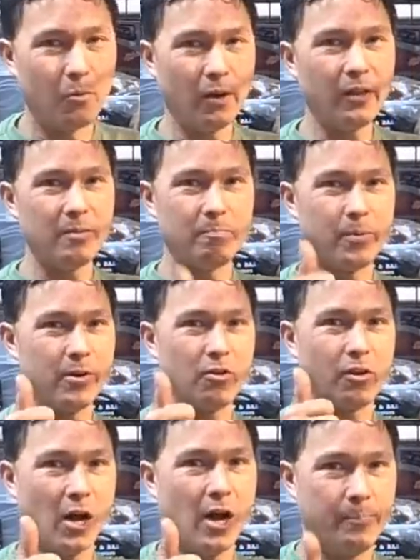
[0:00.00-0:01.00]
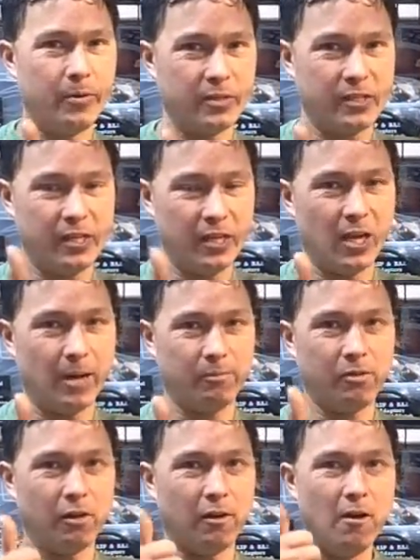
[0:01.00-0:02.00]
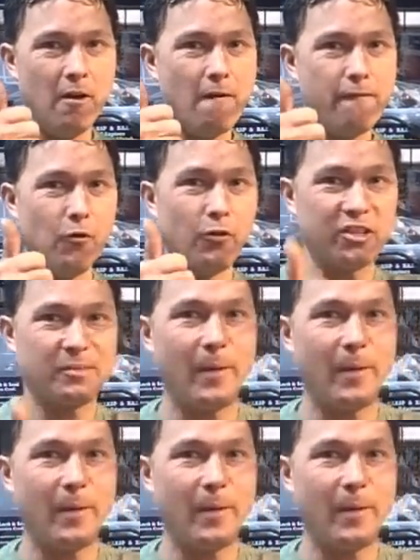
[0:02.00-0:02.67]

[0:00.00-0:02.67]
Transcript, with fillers: really bring your compost tea up to full